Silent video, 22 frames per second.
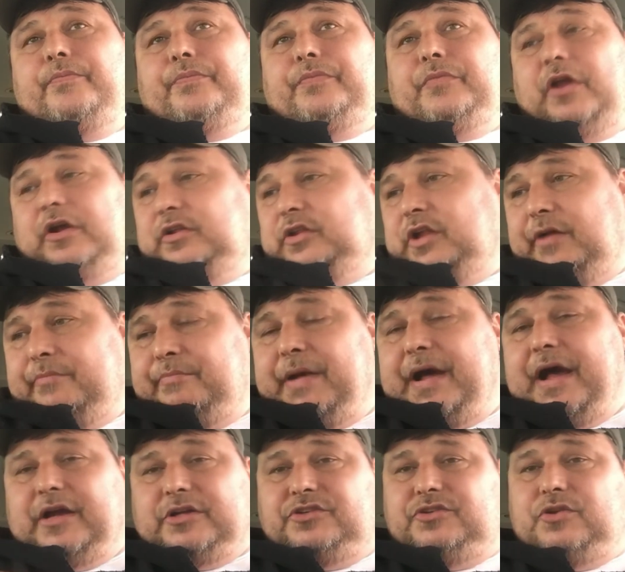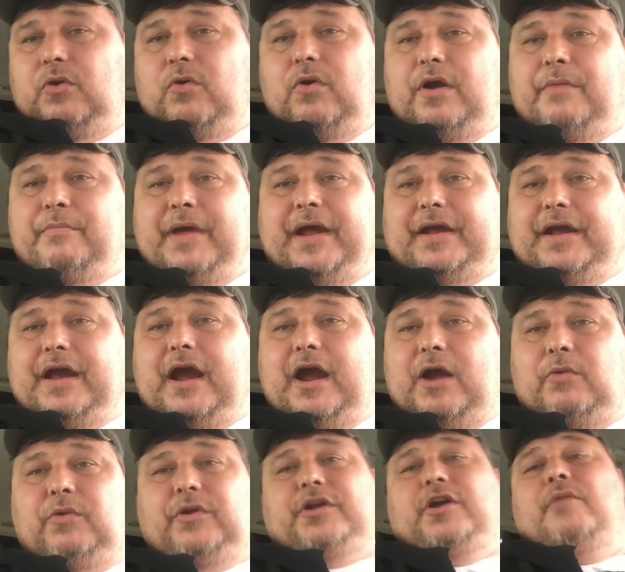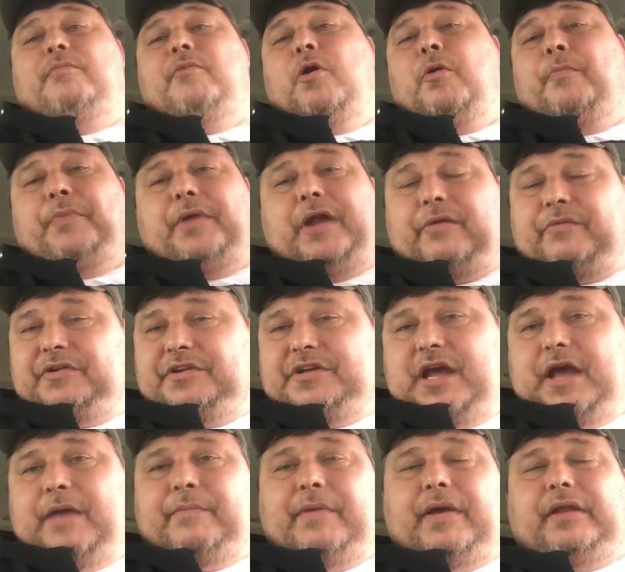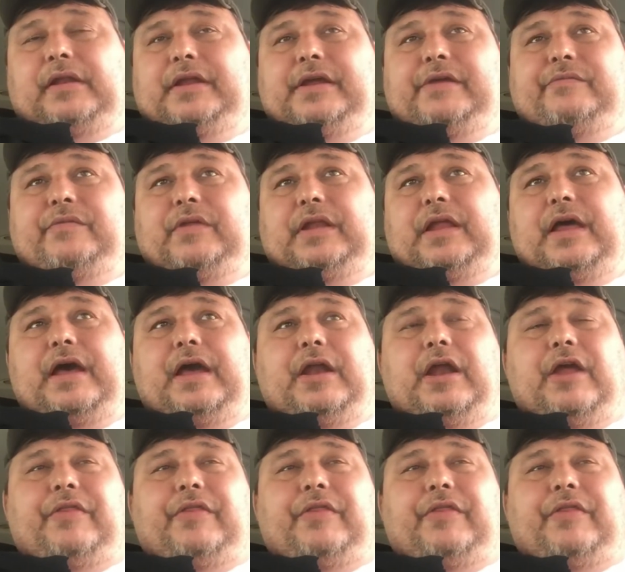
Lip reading: the glove box door on my car would come open every time I'd leave the line.